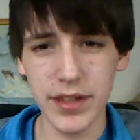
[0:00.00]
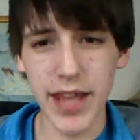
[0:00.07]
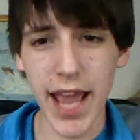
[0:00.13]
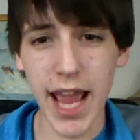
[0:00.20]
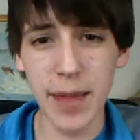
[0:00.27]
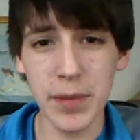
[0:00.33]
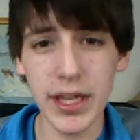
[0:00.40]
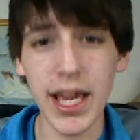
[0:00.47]

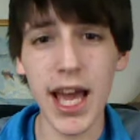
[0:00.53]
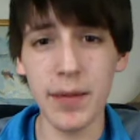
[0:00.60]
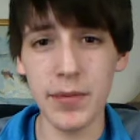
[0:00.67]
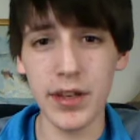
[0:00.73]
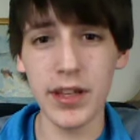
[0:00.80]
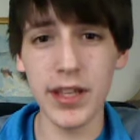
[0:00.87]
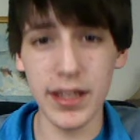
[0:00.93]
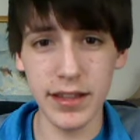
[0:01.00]
aiming at
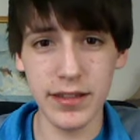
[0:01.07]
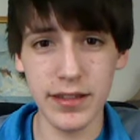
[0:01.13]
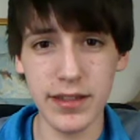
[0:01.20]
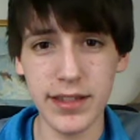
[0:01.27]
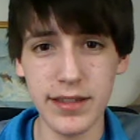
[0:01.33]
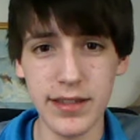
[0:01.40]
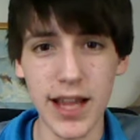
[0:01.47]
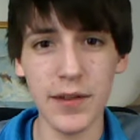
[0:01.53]
me
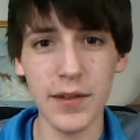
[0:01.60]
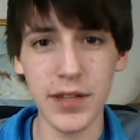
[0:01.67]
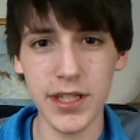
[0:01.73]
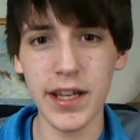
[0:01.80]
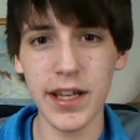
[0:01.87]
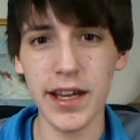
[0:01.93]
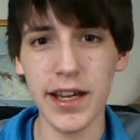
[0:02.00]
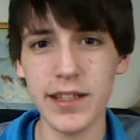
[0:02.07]
down the
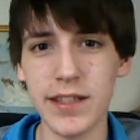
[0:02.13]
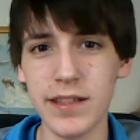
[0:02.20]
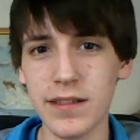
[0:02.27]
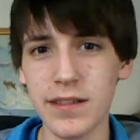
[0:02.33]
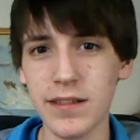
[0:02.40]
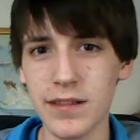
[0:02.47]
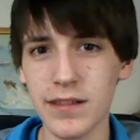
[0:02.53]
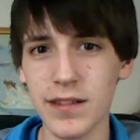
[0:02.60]
sights
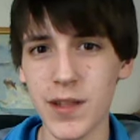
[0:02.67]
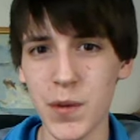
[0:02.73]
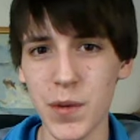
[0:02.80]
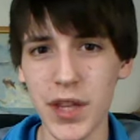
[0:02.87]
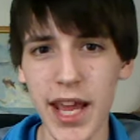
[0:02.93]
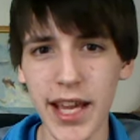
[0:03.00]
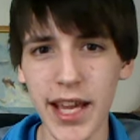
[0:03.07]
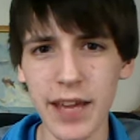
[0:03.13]
with
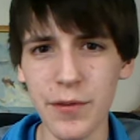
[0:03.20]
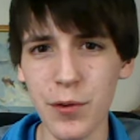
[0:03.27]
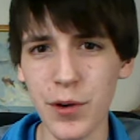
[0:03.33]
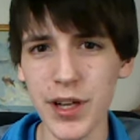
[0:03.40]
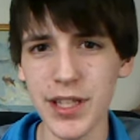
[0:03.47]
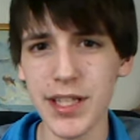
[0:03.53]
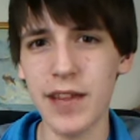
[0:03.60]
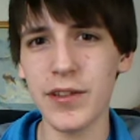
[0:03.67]
an
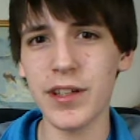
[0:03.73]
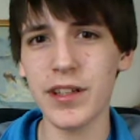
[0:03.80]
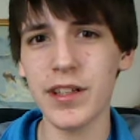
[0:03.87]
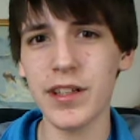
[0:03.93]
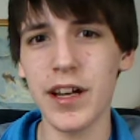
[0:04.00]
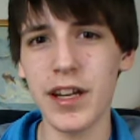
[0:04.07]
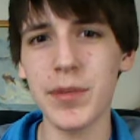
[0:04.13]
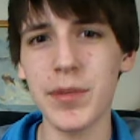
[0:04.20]
AK-47,
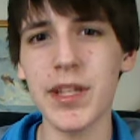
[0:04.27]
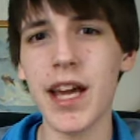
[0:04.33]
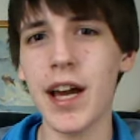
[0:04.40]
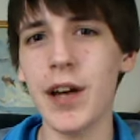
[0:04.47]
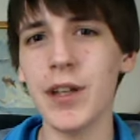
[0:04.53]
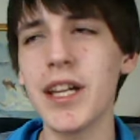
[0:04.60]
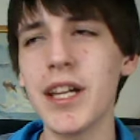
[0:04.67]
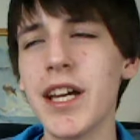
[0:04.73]
gunning me
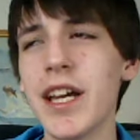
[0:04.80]
down.